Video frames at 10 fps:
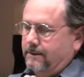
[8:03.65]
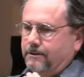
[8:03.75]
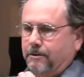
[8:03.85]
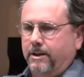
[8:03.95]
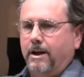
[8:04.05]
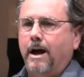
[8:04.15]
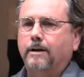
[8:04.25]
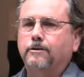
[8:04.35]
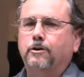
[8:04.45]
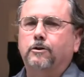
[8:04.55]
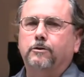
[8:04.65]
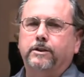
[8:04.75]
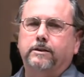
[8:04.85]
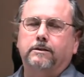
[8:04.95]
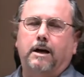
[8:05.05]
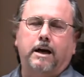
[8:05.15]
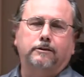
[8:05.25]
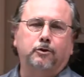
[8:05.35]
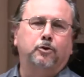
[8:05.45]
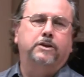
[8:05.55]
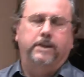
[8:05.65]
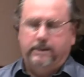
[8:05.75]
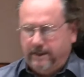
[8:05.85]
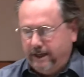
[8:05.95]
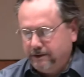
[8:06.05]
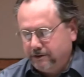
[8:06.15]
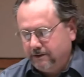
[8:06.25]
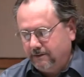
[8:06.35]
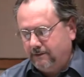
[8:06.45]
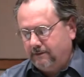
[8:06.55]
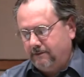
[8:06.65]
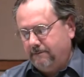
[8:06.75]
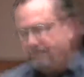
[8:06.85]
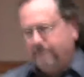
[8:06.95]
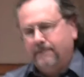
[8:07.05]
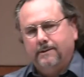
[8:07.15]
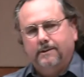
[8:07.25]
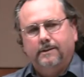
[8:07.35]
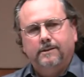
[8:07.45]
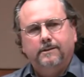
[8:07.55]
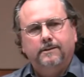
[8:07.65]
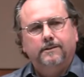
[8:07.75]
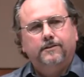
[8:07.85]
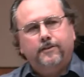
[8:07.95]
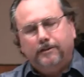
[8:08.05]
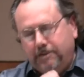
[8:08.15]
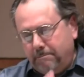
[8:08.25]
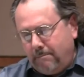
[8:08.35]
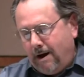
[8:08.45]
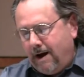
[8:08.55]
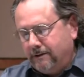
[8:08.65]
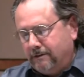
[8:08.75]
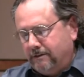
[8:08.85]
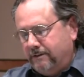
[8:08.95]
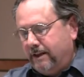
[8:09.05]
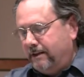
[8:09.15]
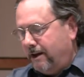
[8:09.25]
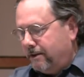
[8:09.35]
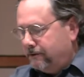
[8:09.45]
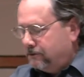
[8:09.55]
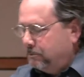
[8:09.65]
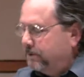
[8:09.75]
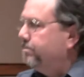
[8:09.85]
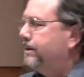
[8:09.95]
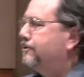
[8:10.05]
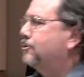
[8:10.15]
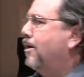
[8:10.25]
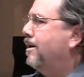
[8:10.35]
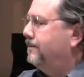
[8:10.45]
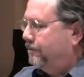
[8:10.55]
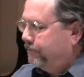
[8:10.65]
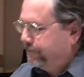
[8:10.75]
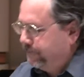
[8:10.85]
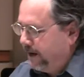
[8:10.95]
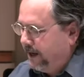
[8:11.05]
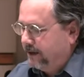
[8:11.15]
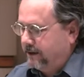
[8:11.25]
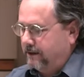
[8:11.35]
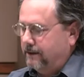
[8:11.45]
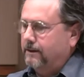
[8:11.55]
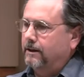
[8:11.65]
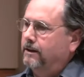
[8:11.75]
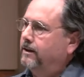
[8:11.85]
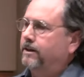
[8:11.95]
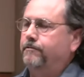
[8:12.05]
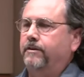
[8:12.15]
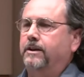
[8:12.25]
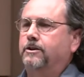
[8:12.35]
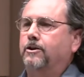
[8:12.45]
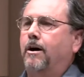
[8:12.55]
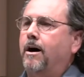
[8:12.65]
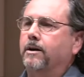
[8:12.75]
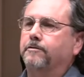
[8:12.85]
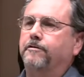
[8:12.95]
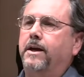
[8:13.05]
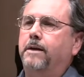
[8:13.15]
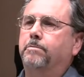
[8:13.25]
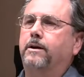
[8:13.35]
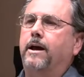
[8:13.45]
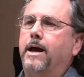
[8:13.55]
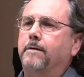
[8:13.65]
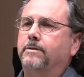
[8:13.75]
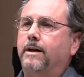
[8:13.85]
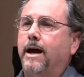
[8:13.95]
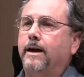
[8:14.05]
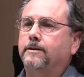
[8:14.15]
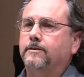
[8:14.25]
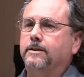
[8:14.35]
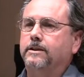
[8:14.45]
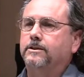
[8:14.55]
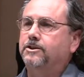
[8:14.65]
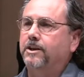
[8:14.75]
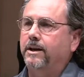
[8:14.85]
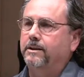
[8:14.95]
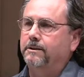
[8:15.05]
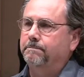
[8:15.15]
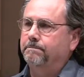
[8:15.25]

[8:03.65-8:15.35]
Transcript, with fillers: to the ongoing, onlooking nations such a model that others would be drawn to faith in the living God of Abraham and Isaac and Jacob.